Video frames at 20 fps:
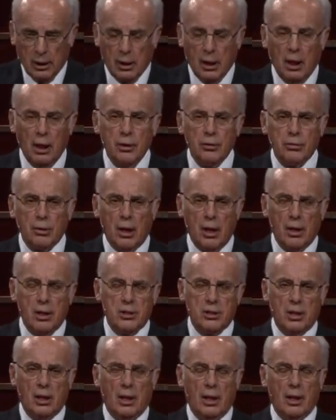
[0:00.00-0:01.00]
Contrary
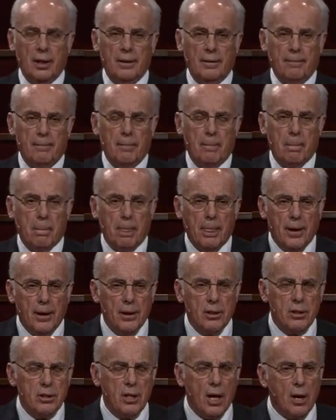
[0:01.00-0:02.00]
to saying,
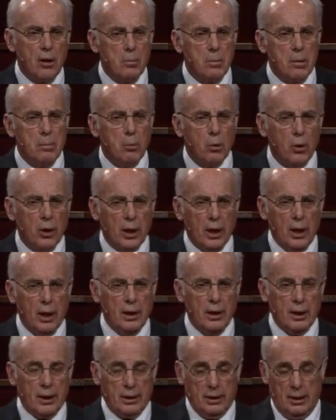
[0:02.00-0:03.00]
here's how to be born
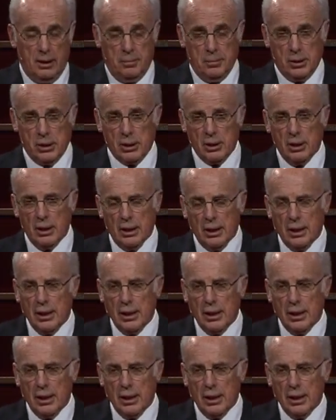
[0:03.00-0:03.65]
again, Nicodemus,